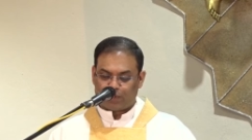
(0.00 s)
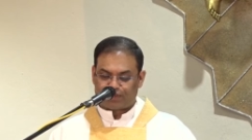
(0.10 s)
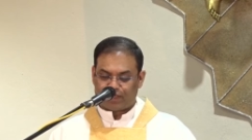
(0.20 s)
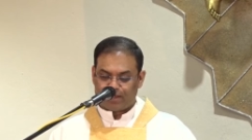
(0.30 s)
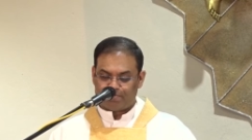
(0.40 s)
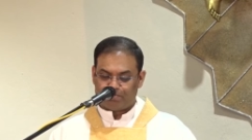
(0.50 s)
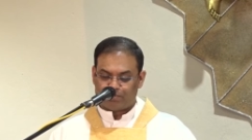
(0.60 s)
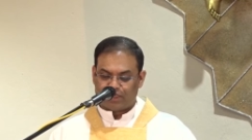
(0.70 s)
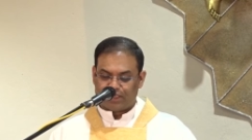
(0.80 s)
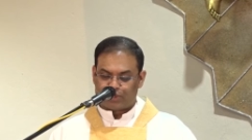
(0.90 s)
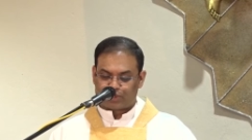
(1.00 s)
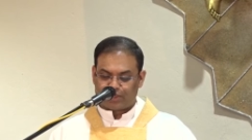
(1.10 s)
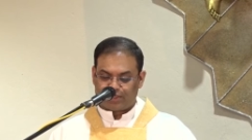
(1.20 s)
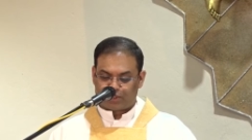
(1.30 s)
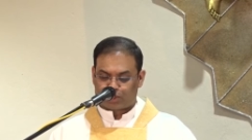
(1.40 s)
with him
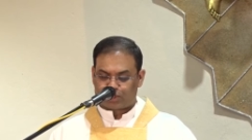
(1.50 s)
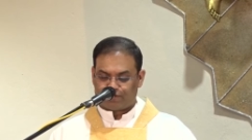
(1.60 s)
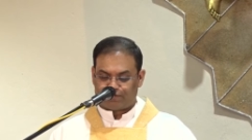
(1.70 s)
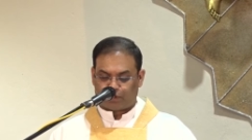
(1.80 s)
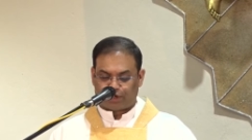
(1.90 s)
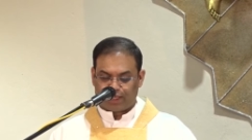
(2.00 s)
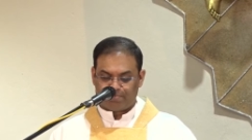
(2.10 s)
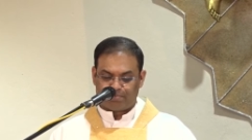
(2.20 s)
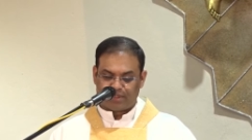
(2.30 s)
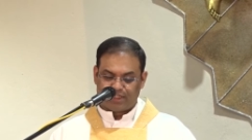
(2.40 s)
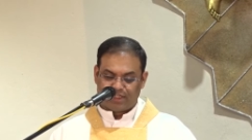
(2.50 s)
searched for him,